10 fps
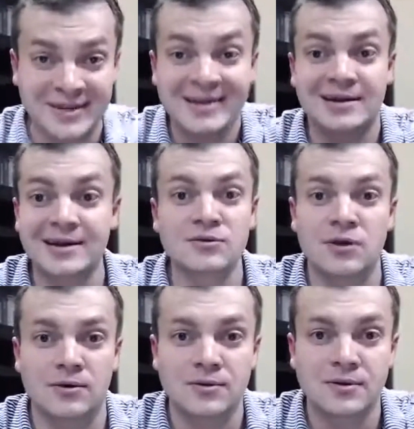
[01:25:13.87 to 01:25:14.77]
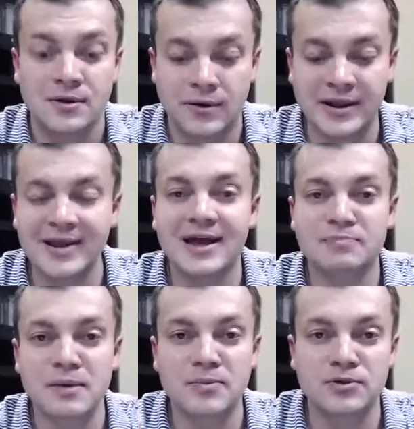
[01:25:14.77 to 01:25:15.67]
I don't know, right? I
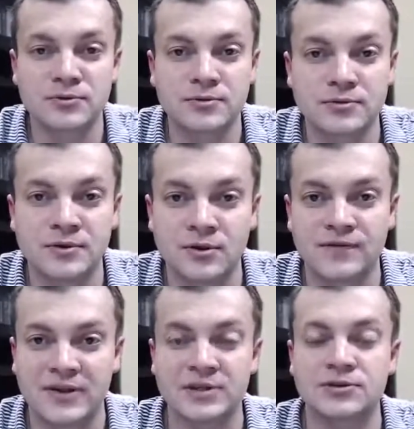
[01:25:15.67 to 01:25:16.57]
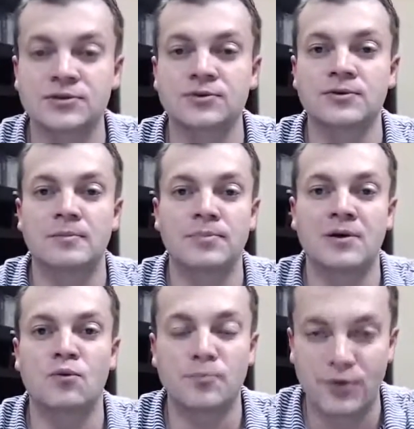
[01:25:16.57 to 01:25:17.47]
got people who you know, if I need to do
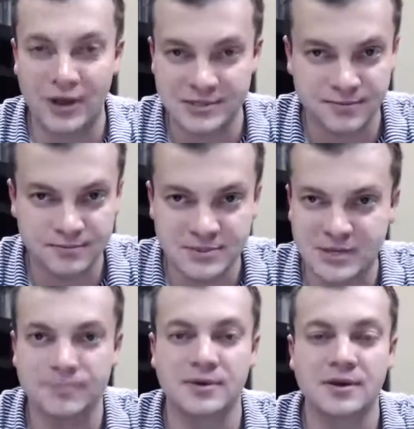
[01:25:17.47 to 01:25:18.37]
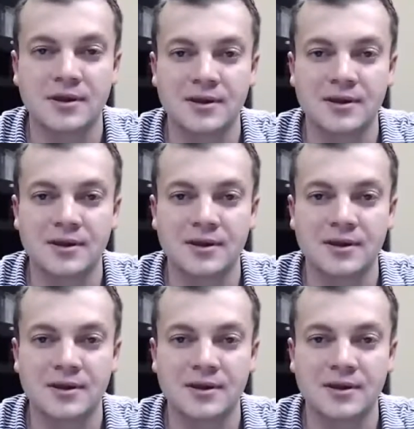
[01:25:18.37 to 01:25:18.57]
a WordPress something,